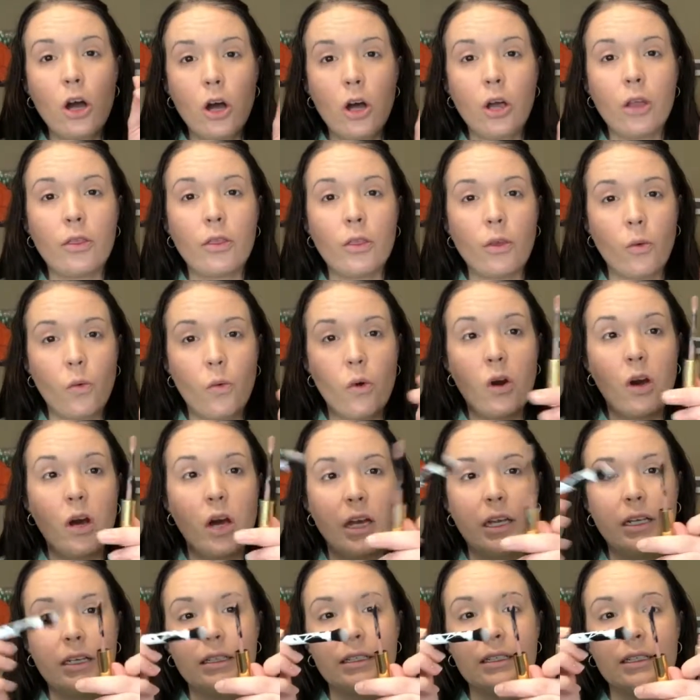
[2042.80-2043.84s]
on the
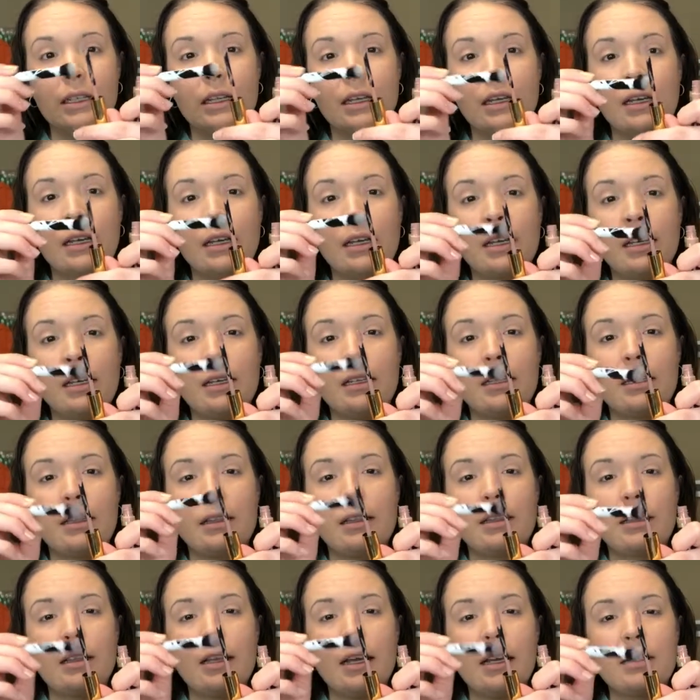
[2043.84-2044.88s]
wand.
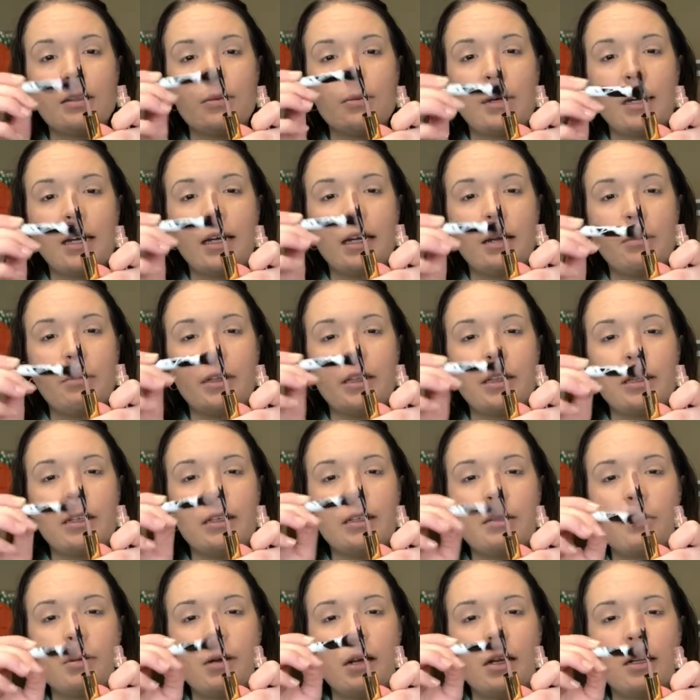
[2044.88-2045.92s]
That's why, I mean,
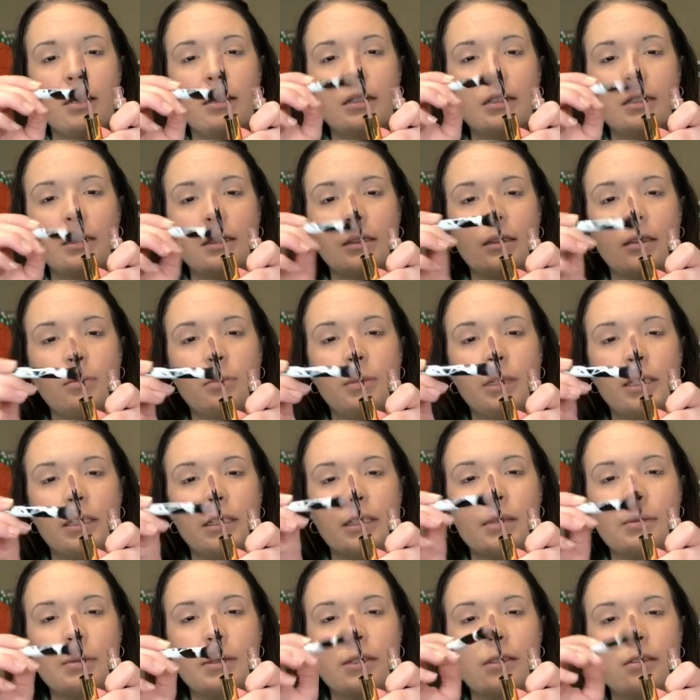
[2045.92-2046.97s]
these products are a little bit
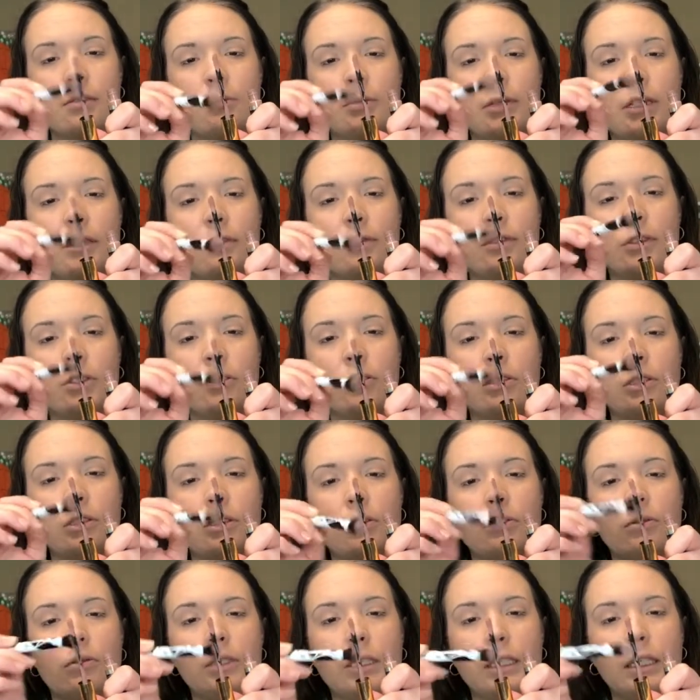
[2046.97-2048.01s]
expensive, but if you
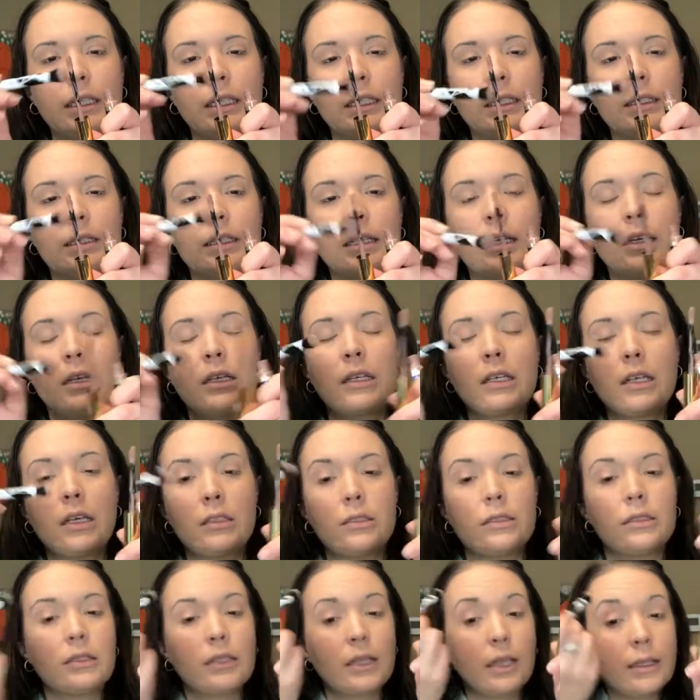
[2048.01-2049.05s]
do get
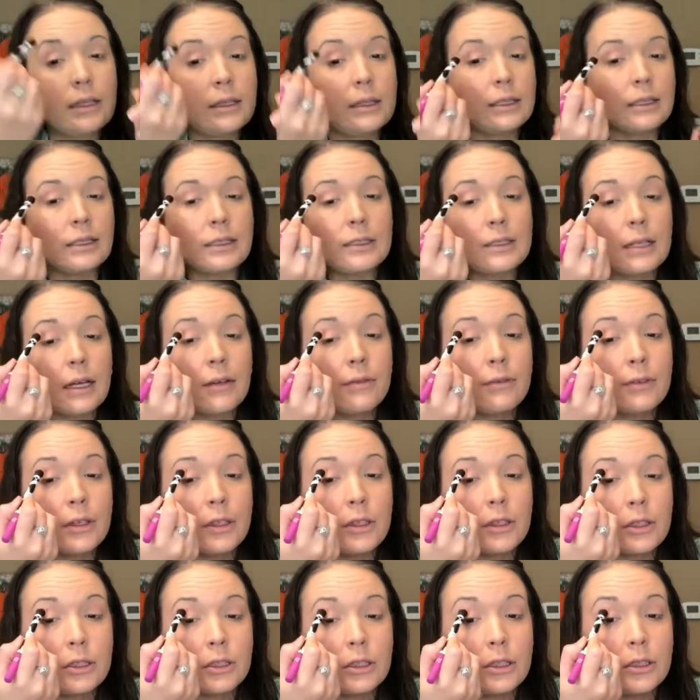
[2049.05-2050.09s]
colors like this, I
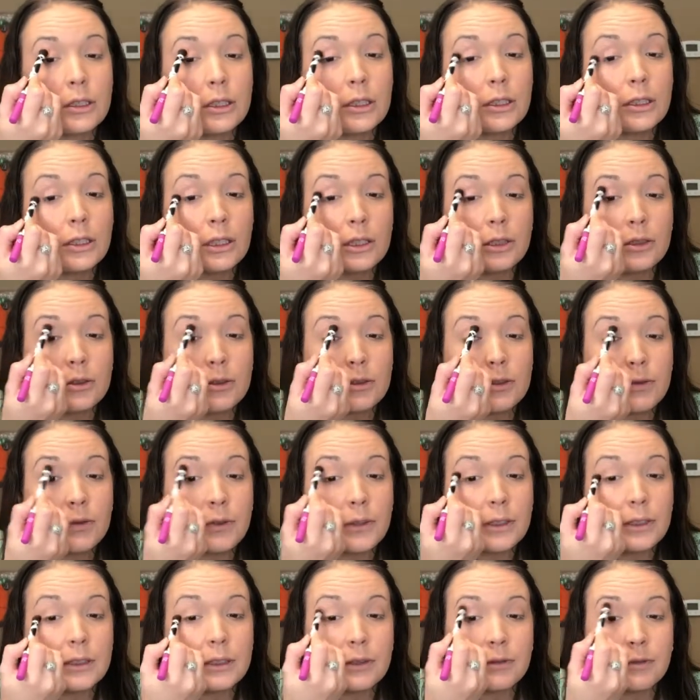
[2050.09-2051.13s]
feel that you can use
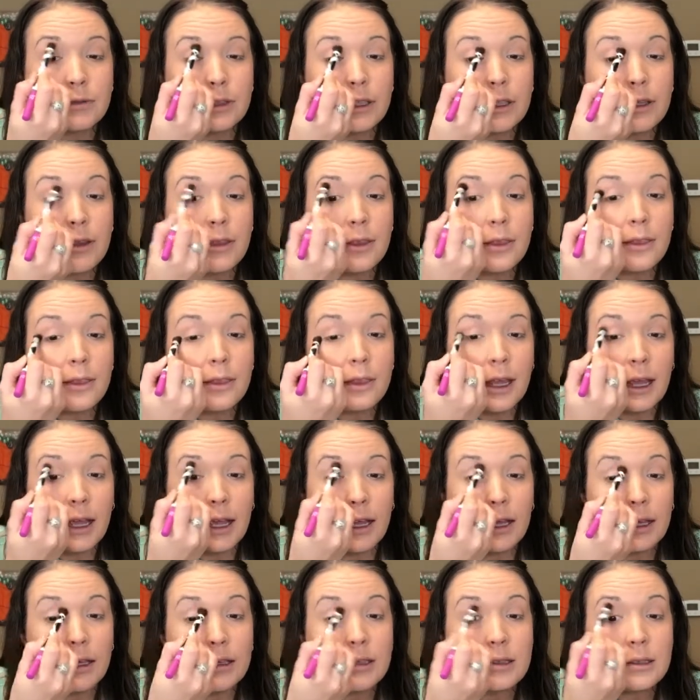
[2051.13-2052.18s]
for different
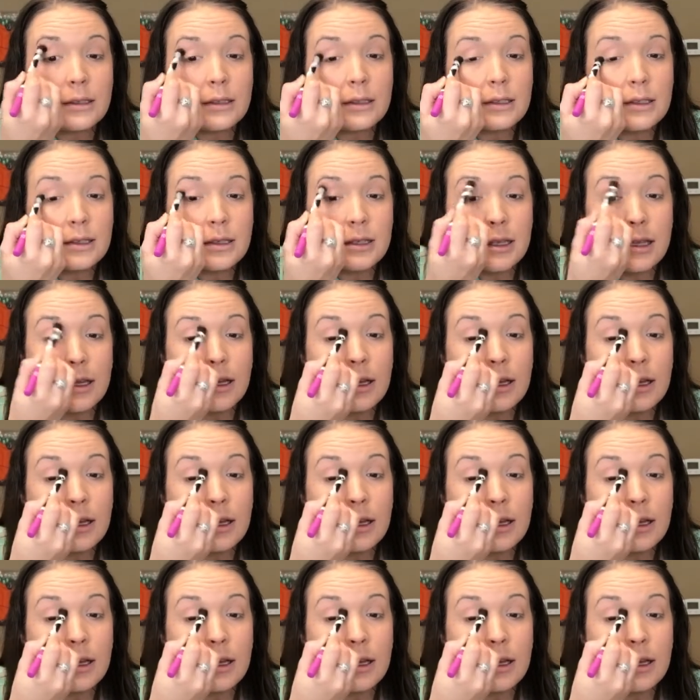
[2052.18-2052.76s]
things.